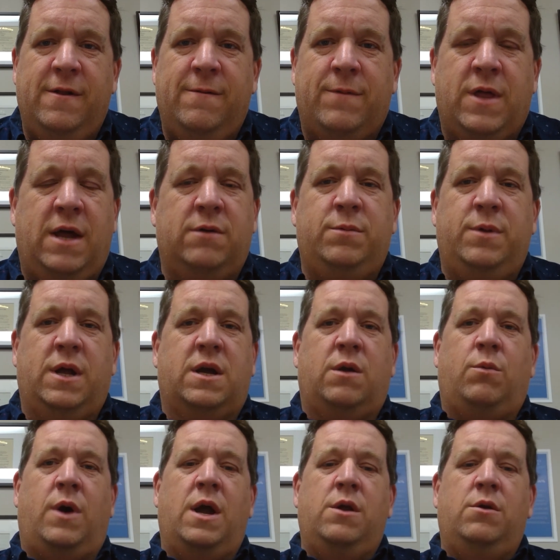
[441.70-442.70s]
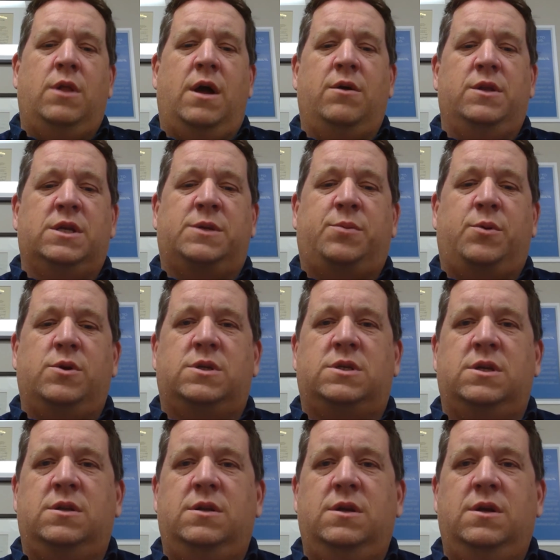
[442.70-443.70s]
And I would be like, God, why are you allowing this
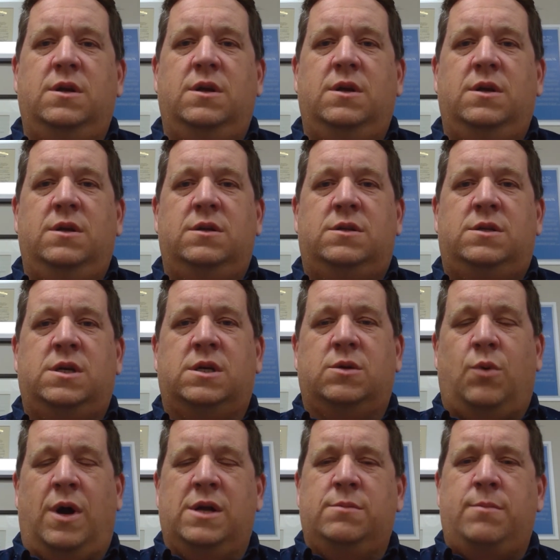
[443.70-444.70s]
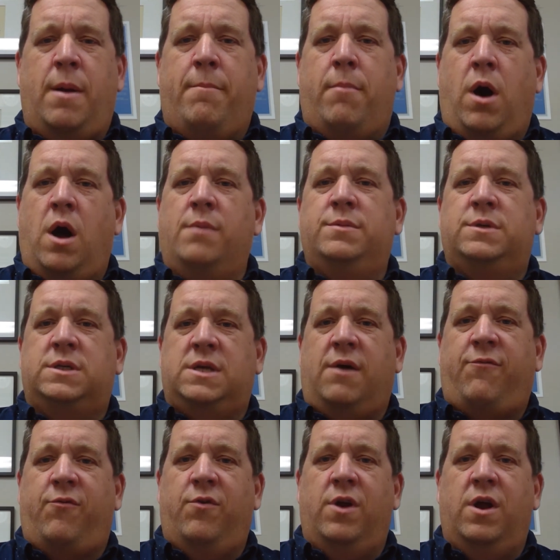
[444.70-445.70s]
person why is my mom
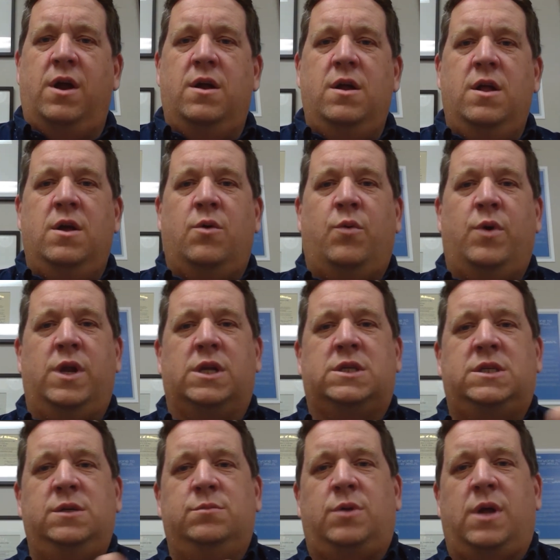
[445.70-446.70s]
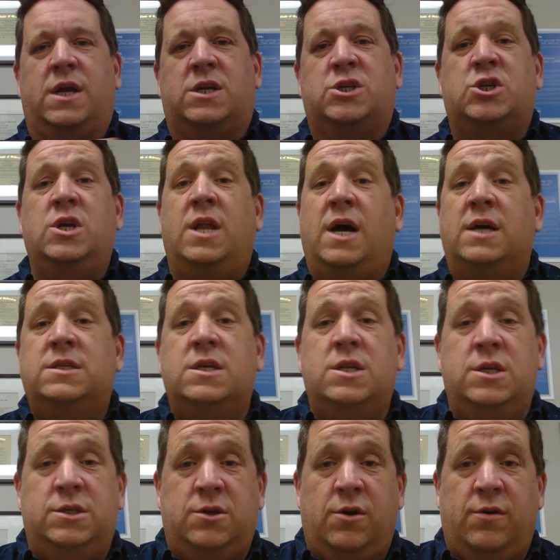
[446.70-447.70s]
suffering when it seems like she doesn't
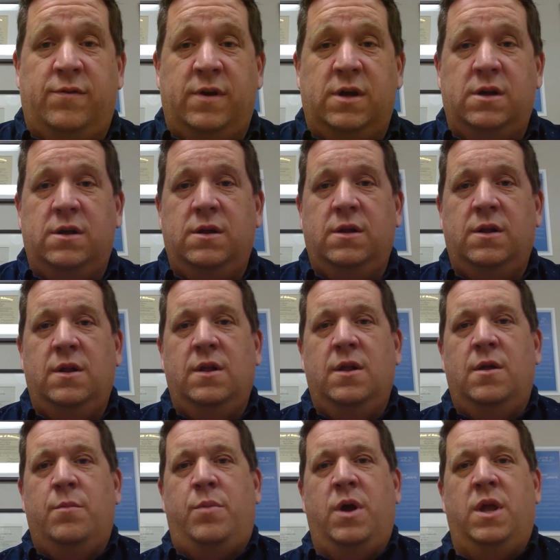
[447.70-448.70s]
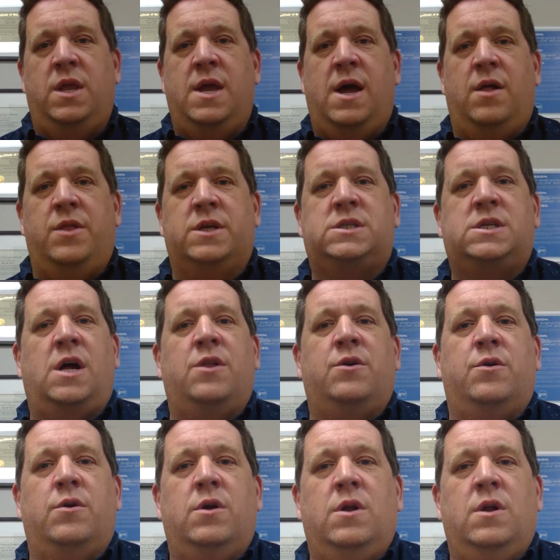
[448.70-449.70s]
deserve it, but yet this
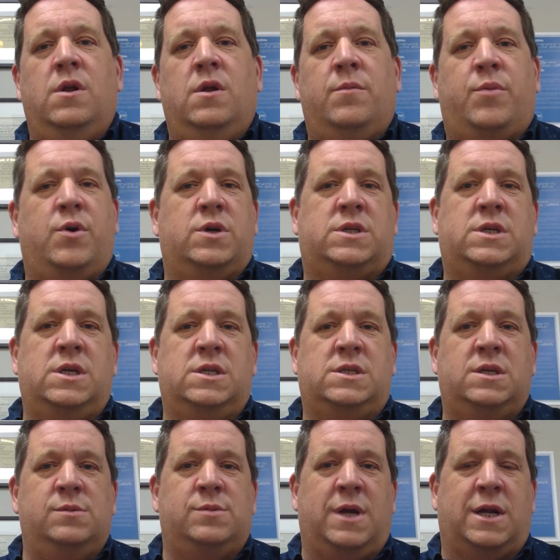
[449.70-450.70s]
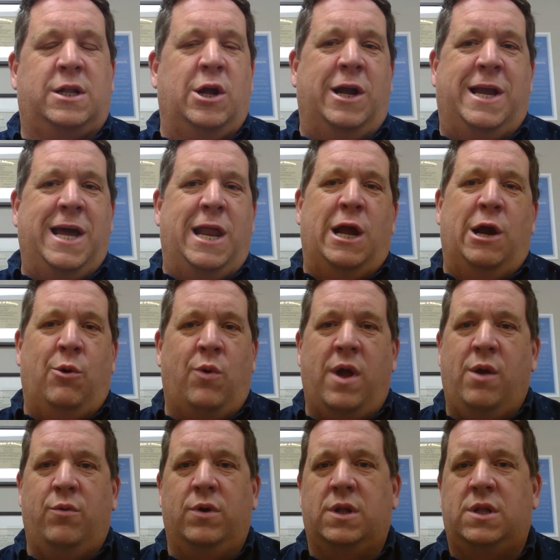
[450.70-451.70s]
other person seems like they're getting
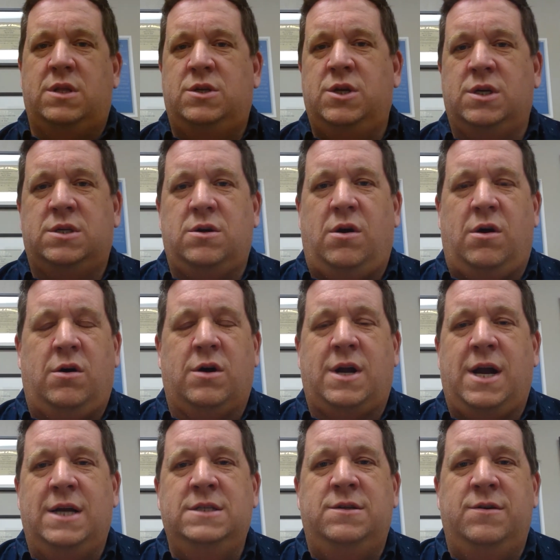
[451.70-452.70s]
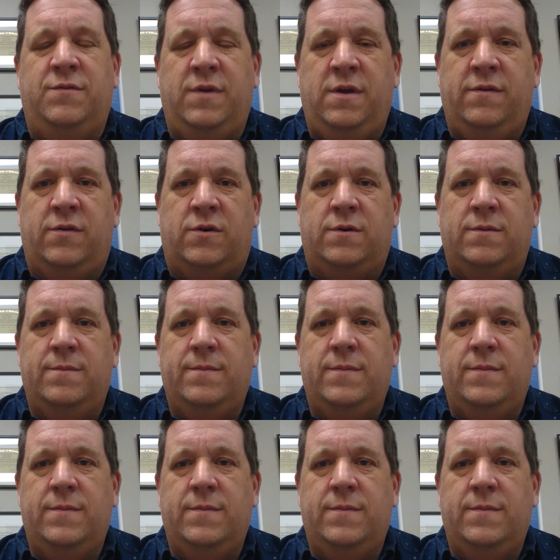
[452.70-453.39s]
away with just all kinds of evil?